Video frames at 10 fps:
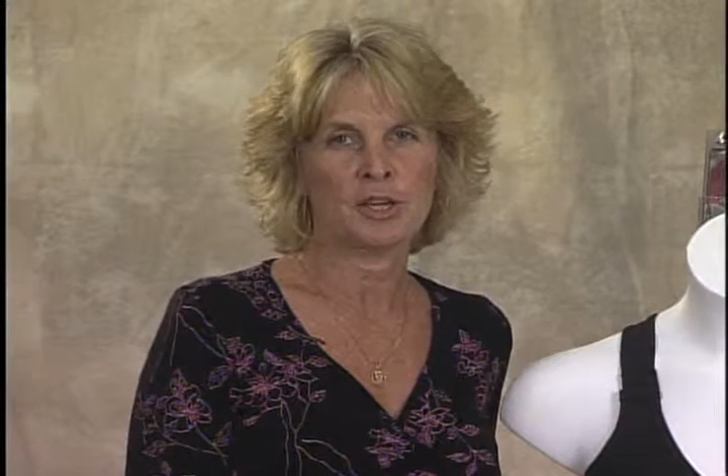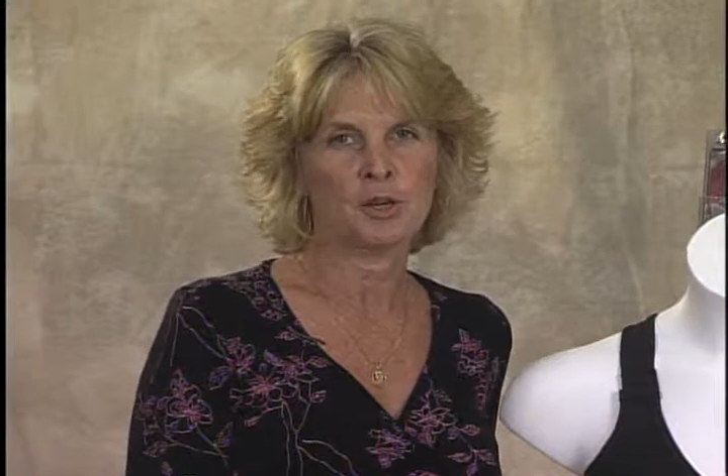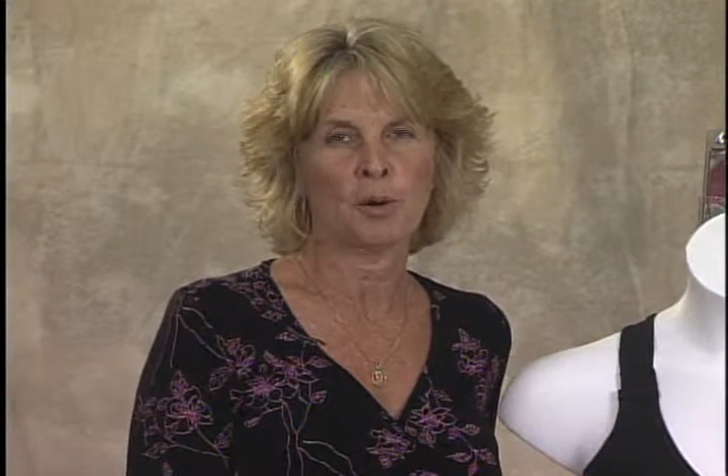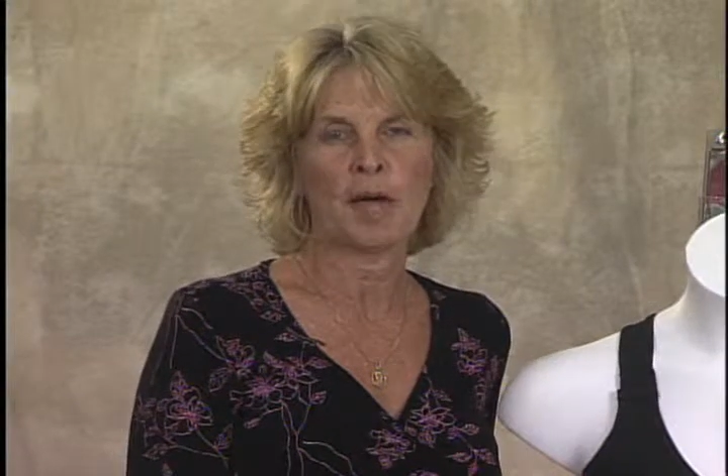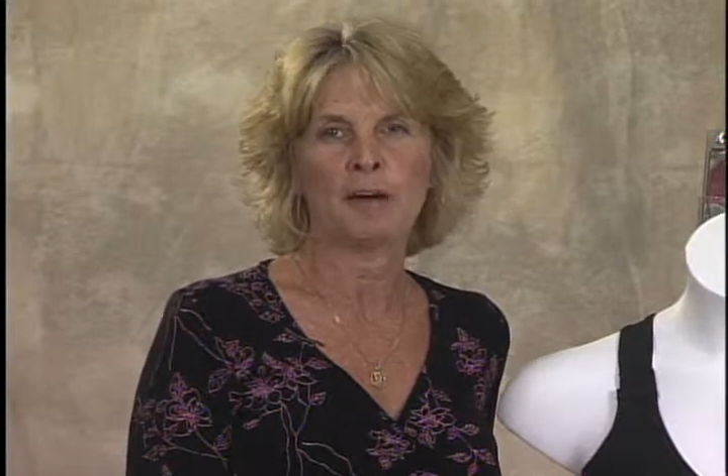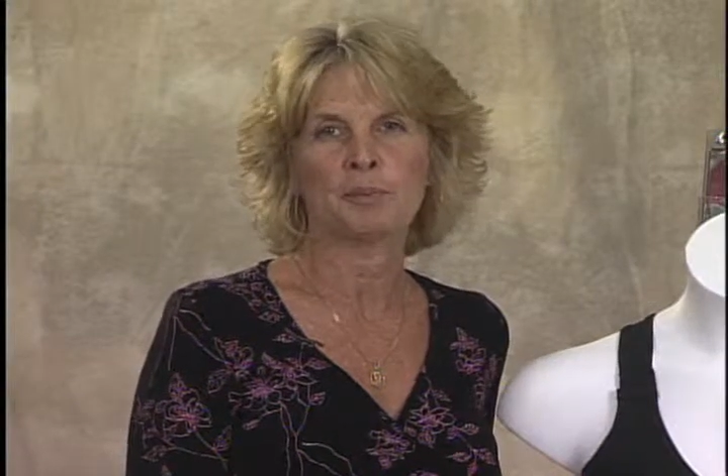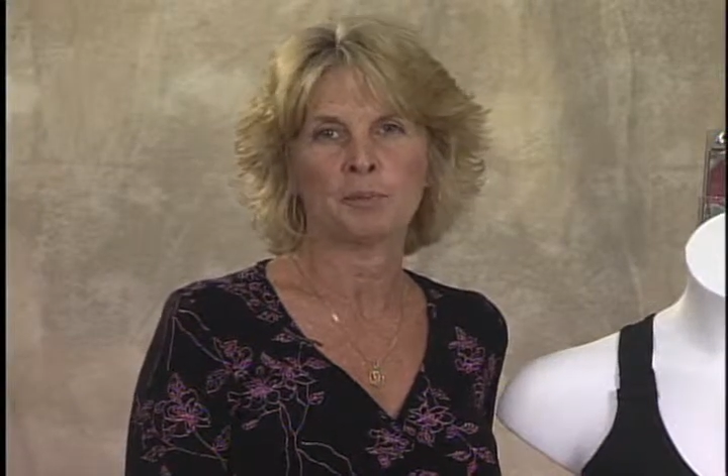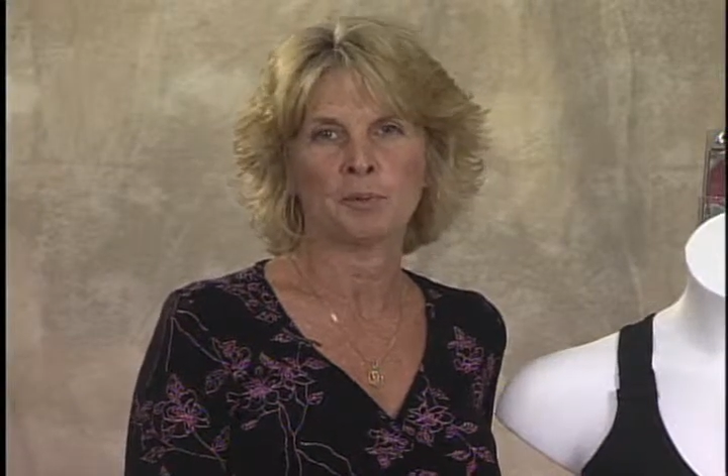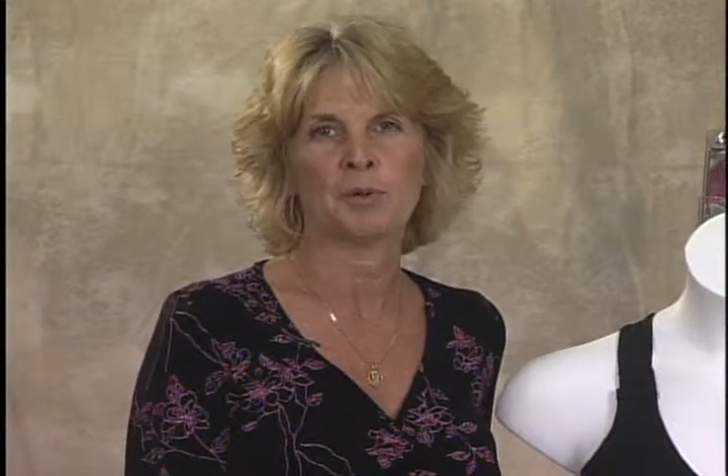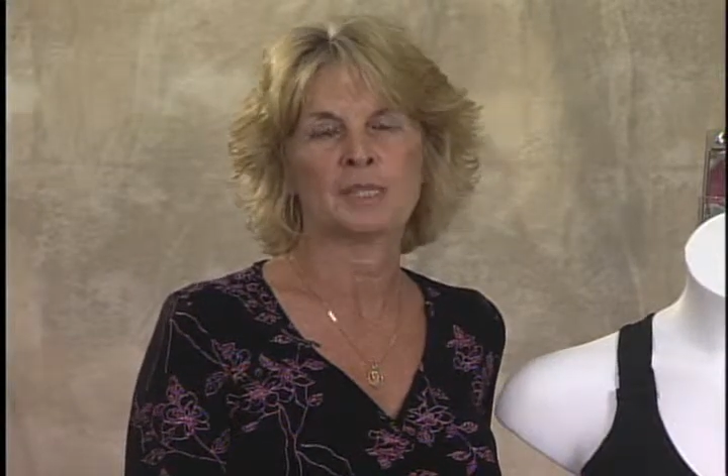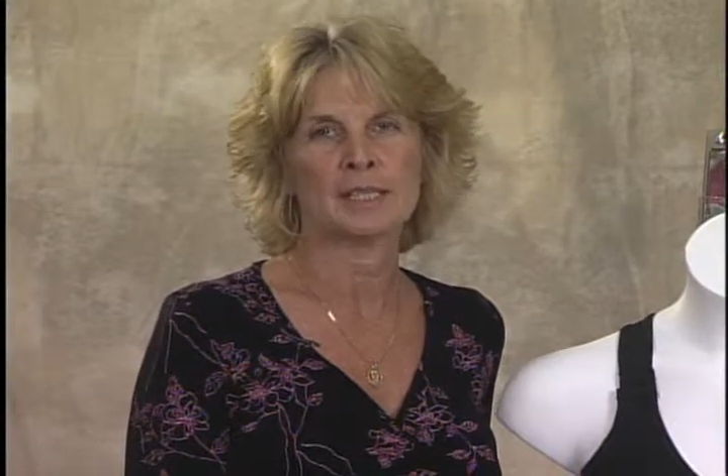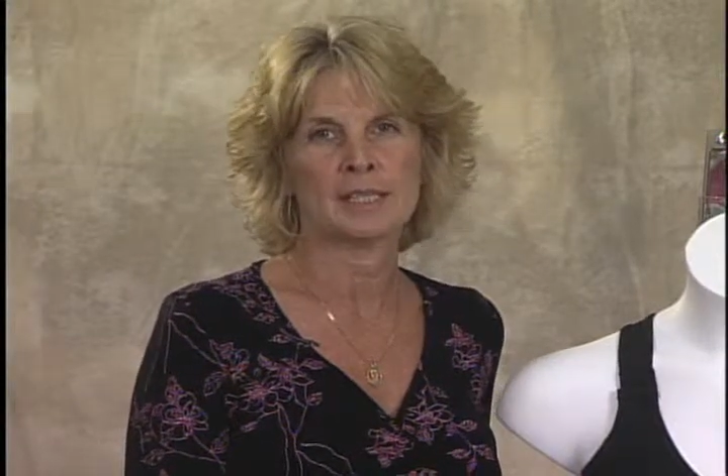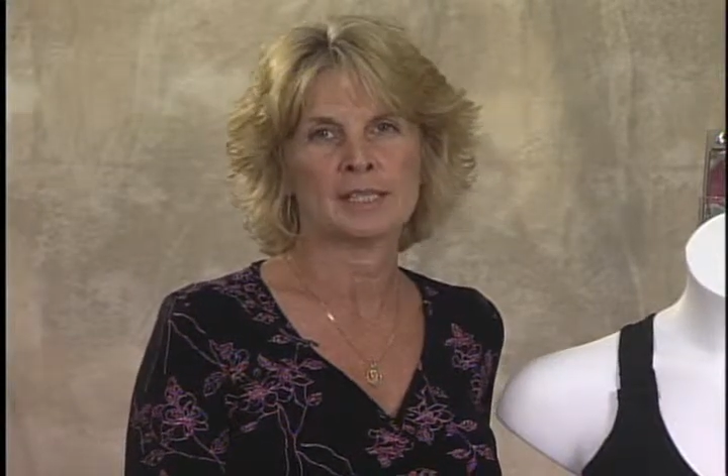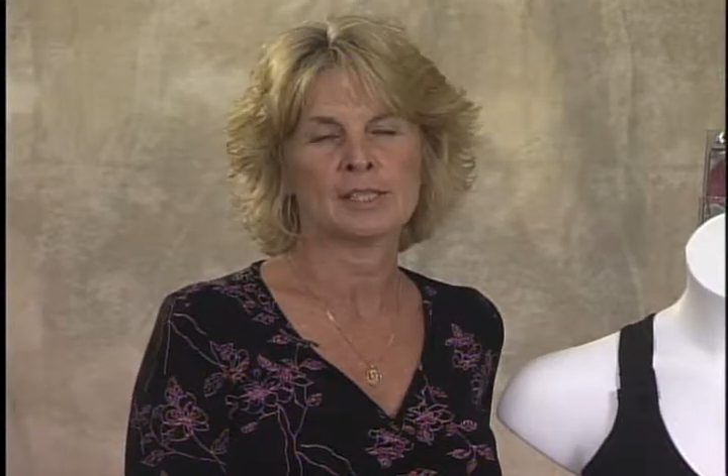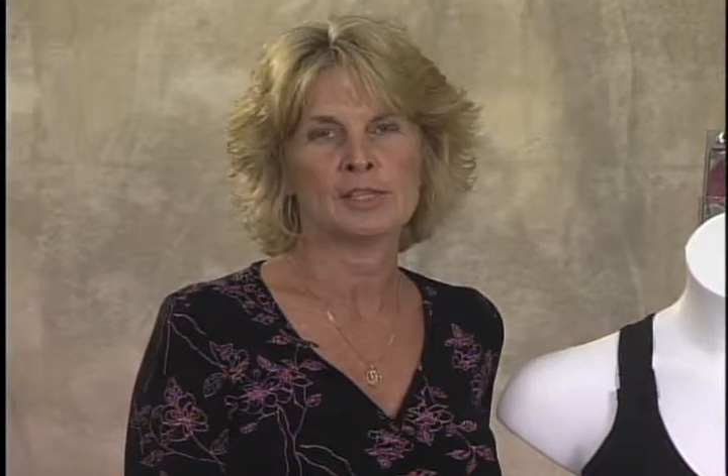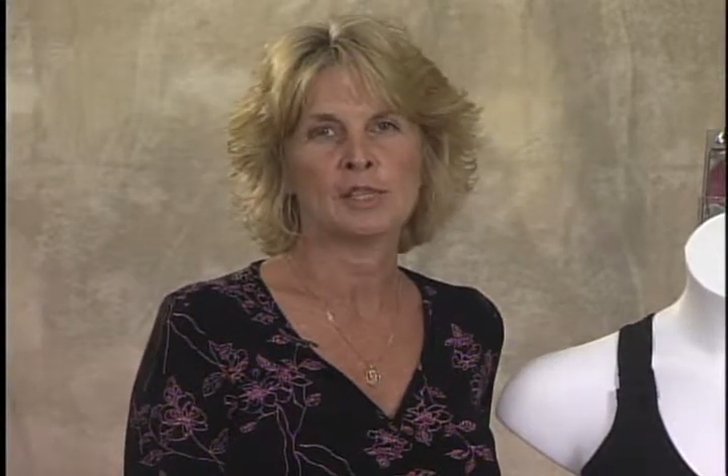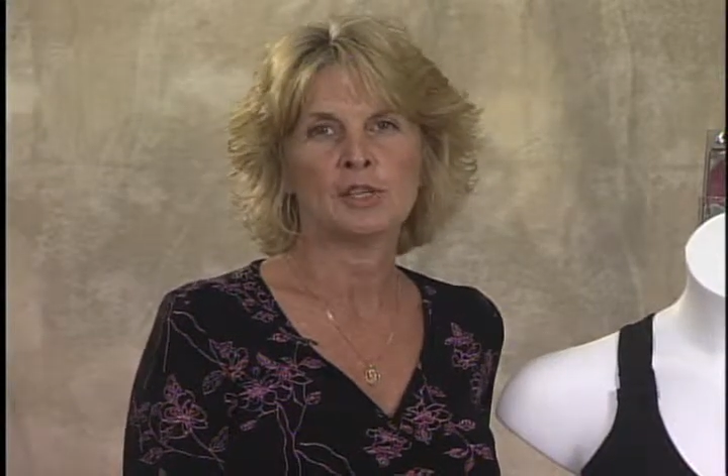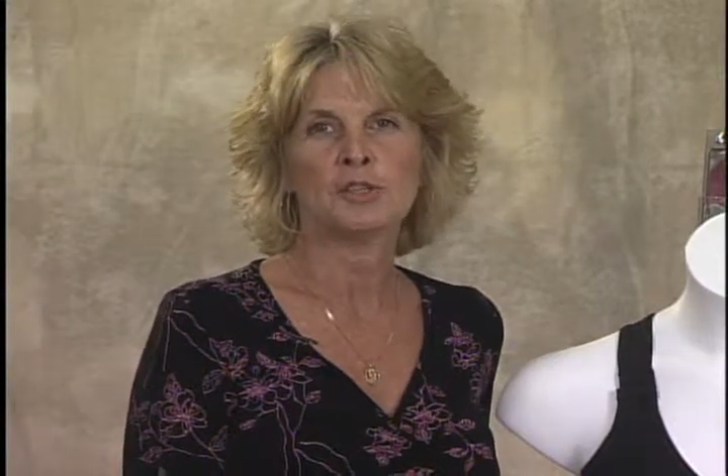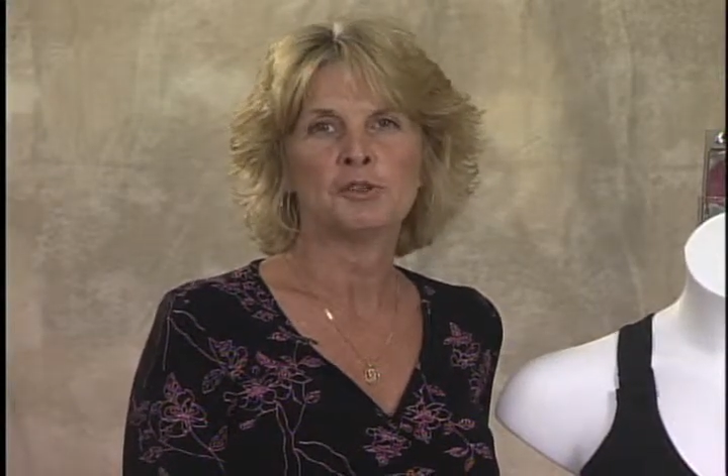I know how important it is